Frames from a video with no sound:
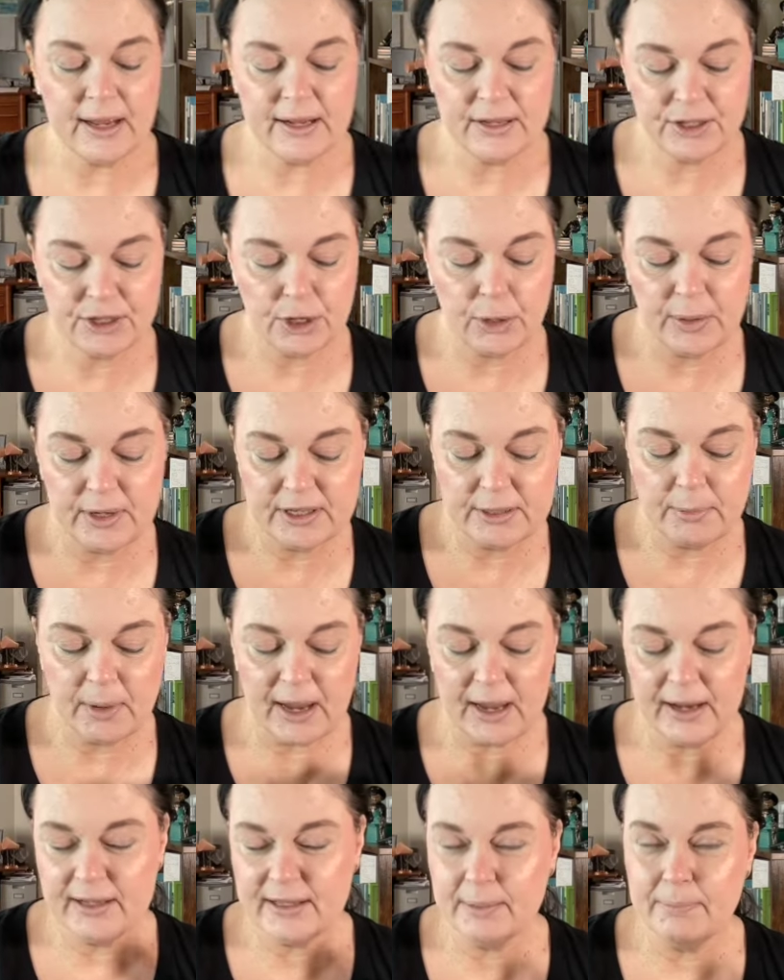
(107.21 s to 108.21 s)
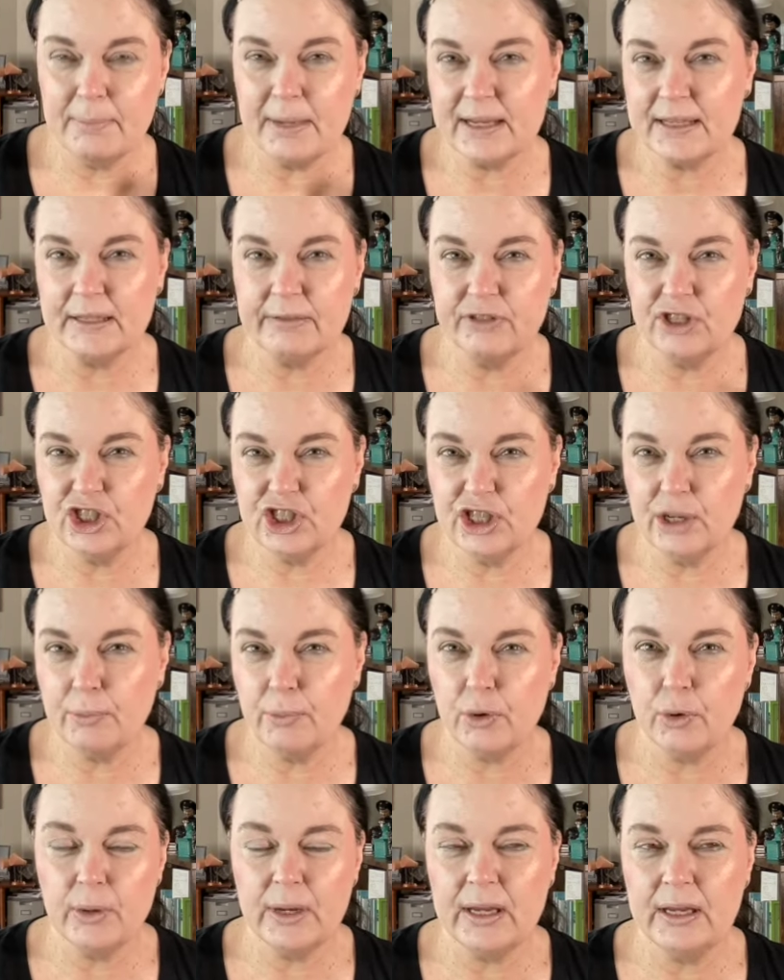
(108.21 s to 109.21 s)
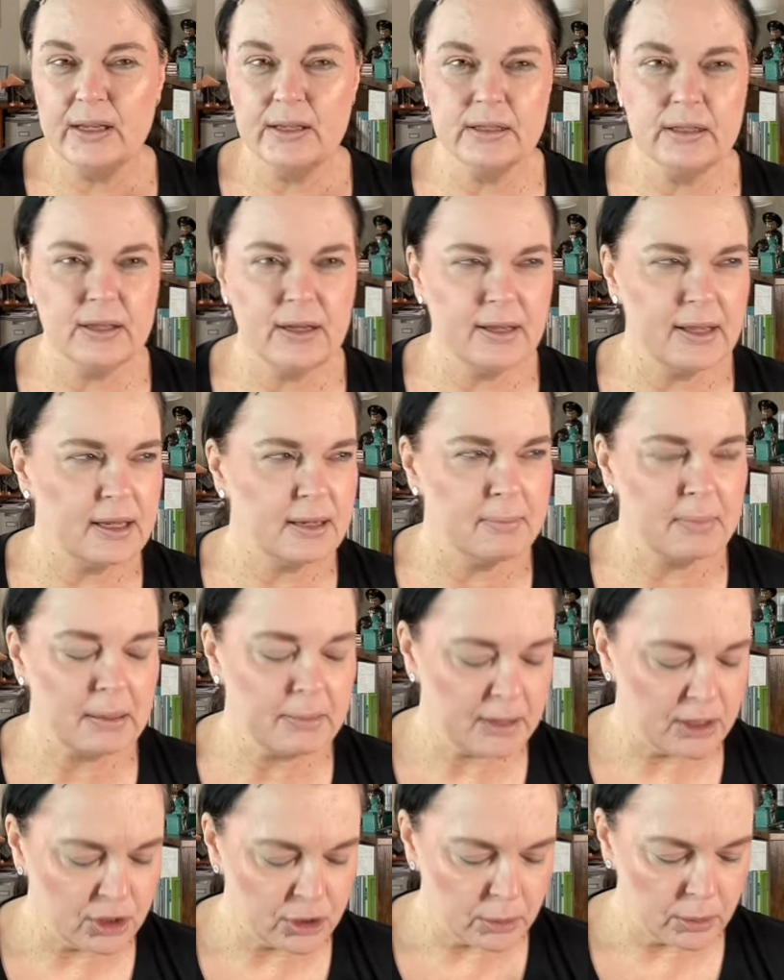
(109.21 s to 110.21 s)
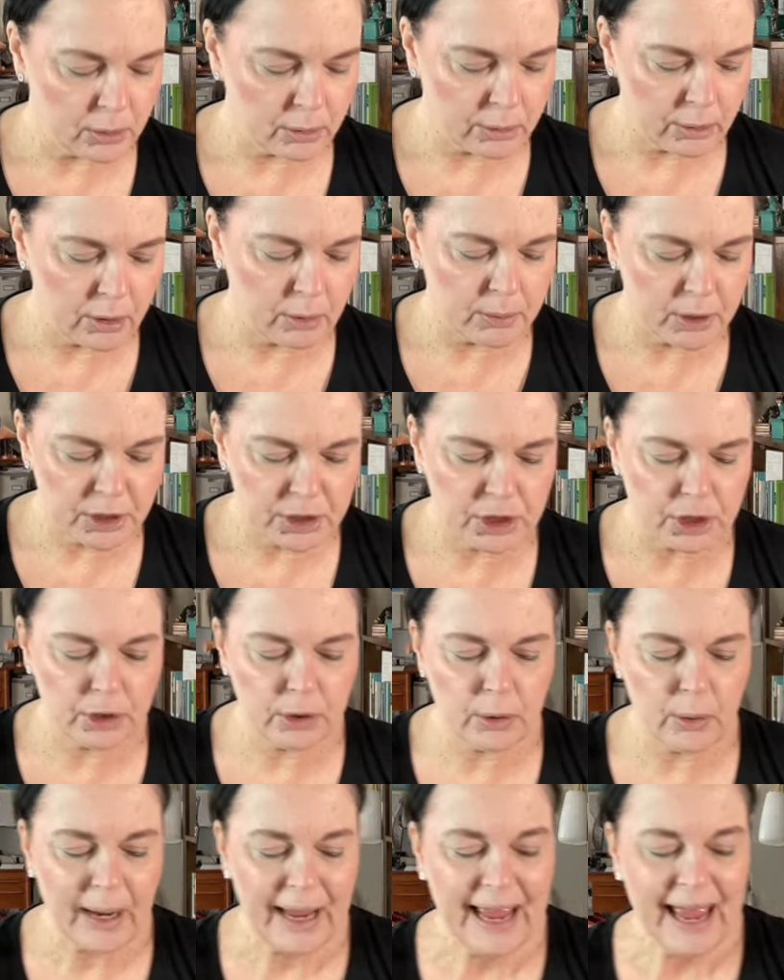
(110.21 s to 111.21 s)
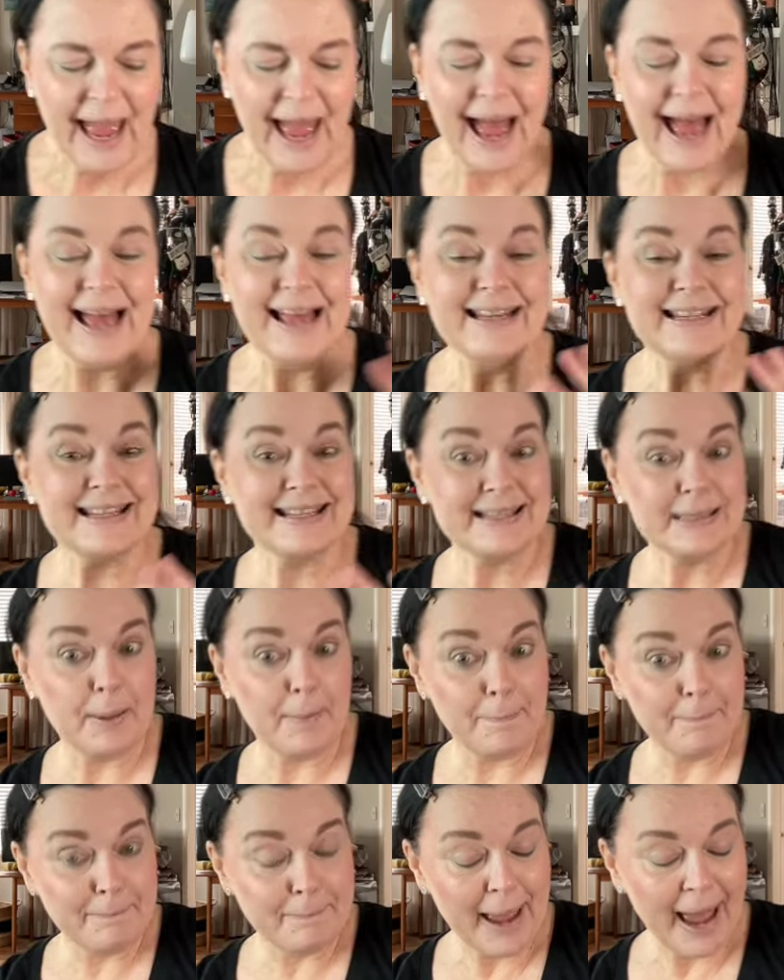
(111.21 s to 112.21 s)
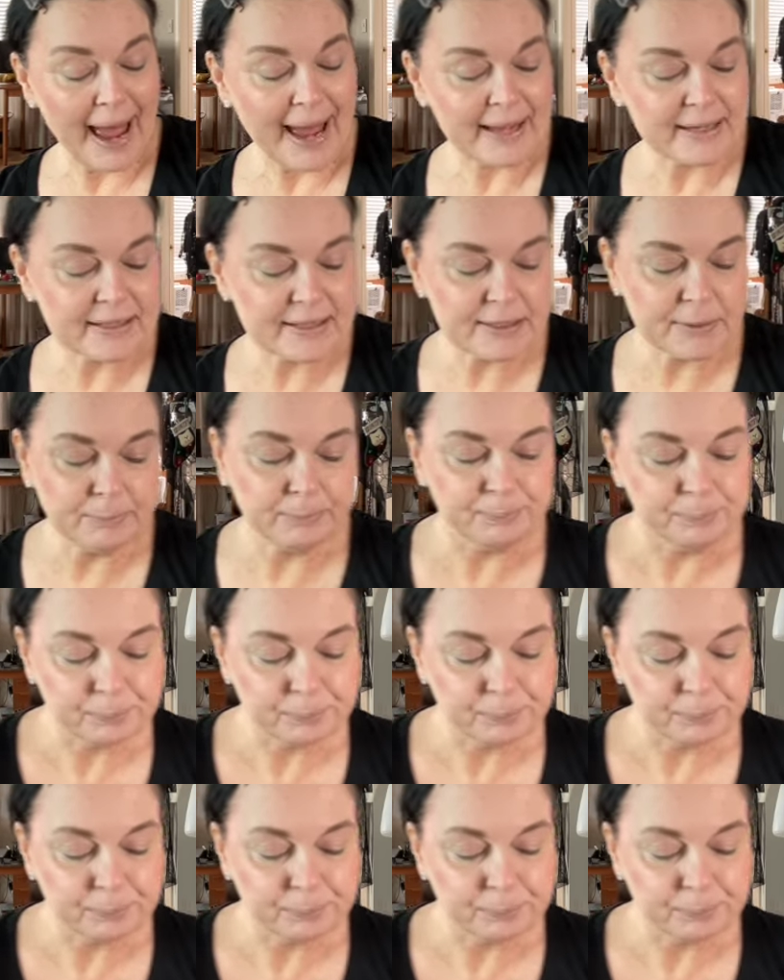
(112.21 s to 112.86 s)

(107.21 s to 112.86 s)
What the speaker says: So it's a mix of shimmeries and I think maybe a duochrome or two and some mattes.